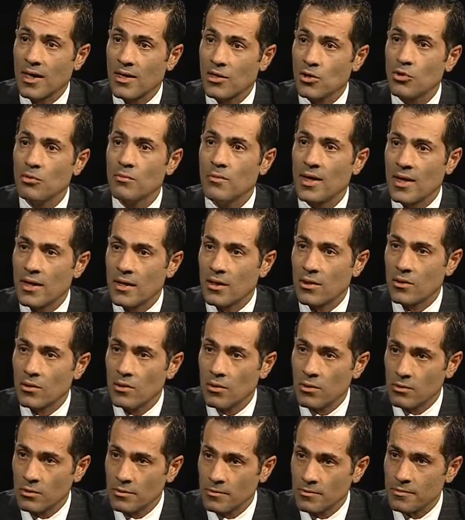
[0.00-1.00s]

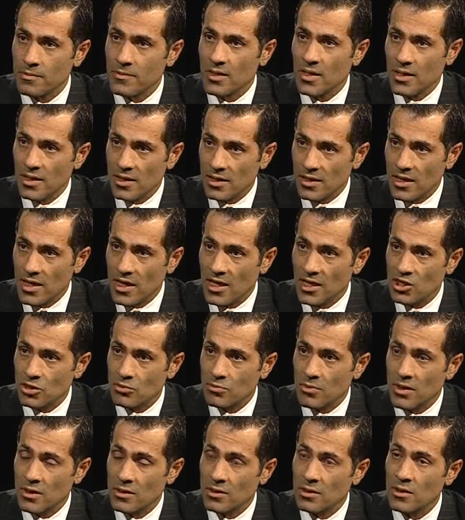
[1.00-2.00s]
ecumenical
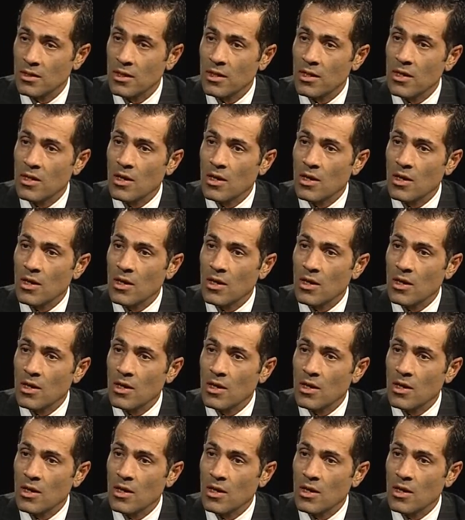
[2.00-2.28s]
engagement,